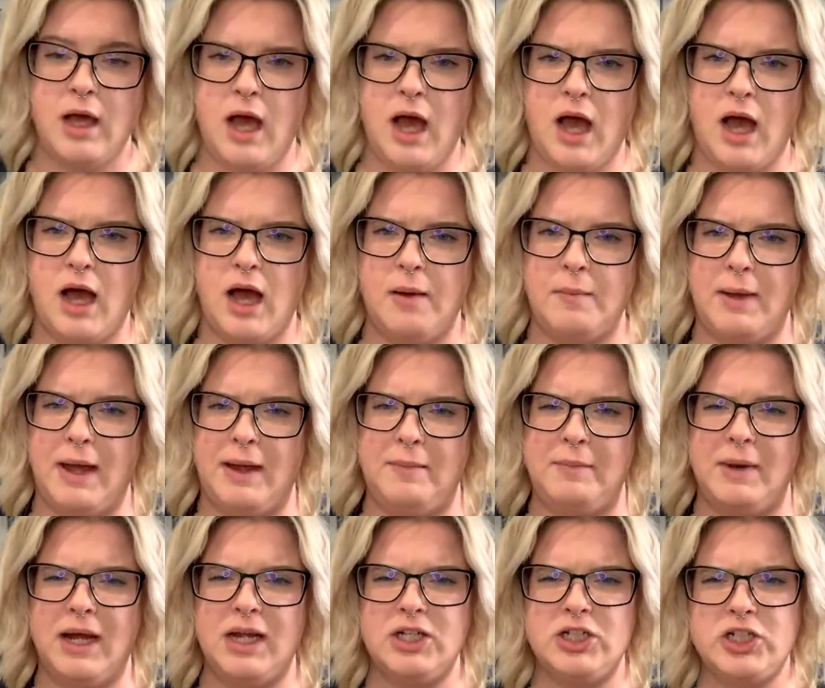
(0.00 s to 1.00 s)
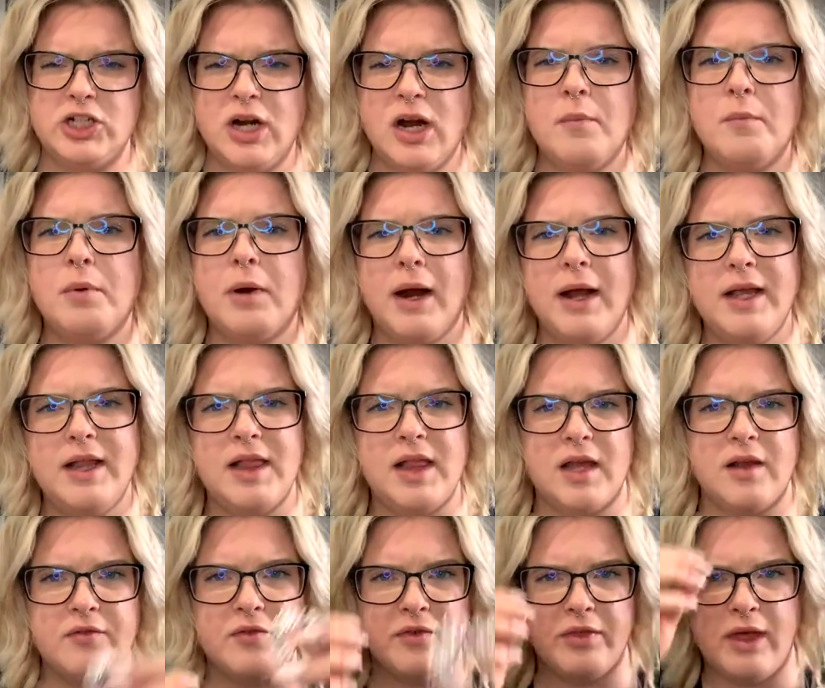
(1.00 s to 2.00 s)
I'm not sure on
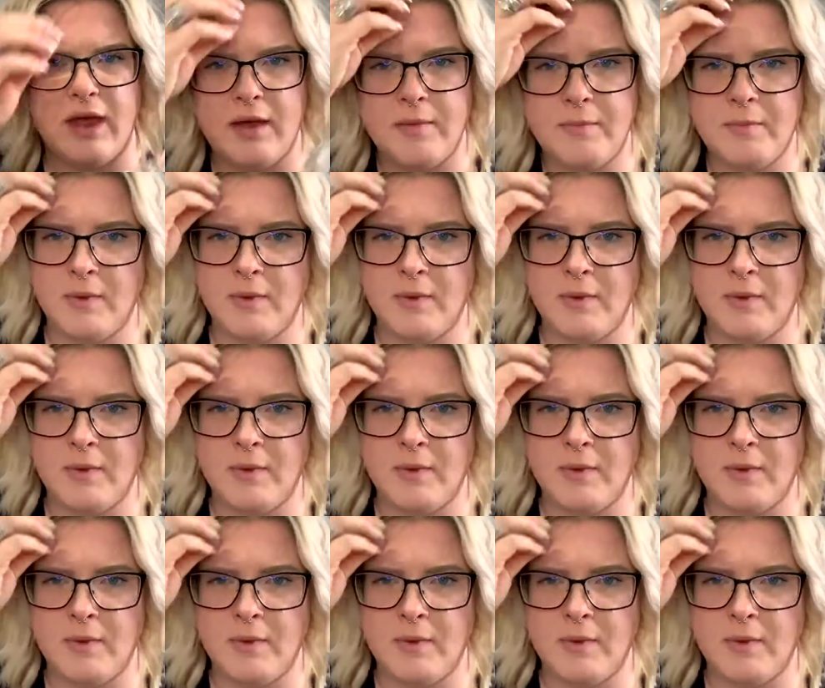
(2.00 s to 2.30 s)
pricing for them.